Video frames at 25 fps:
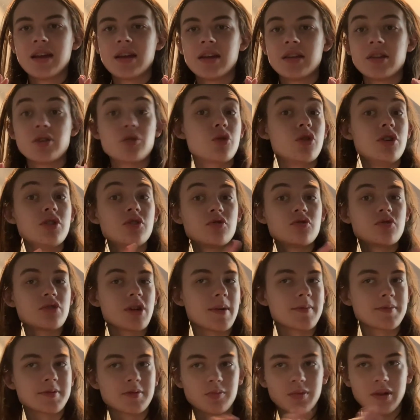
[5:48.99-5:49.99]
The creature
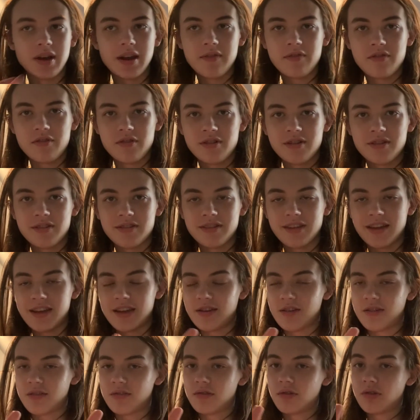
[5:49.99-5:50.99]
drops whatever they
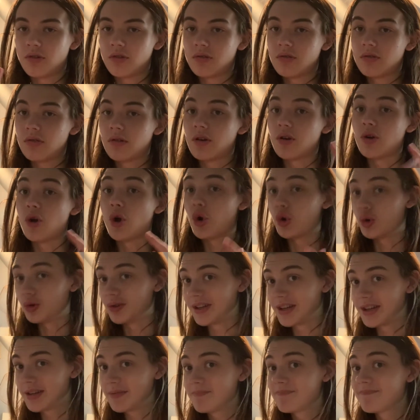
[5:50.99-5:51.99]
are
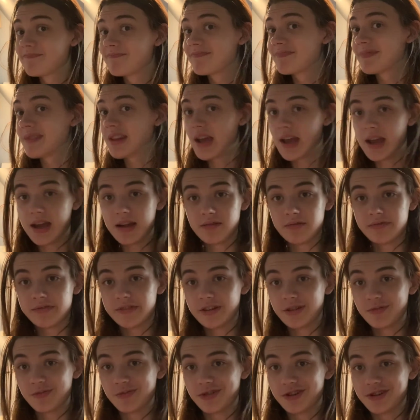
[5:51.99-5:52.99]
holding and fall
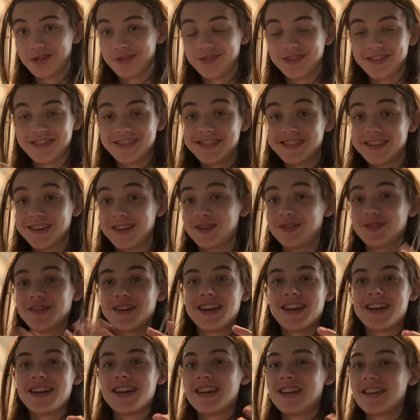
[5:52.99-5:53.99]
prone. So
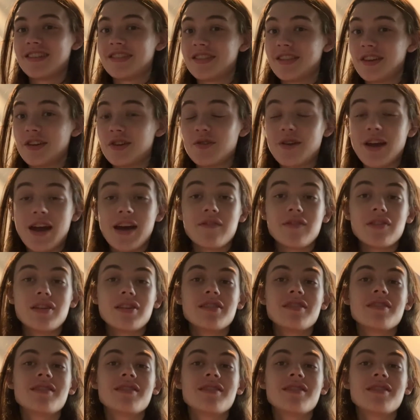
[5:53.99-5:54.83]
there you have it,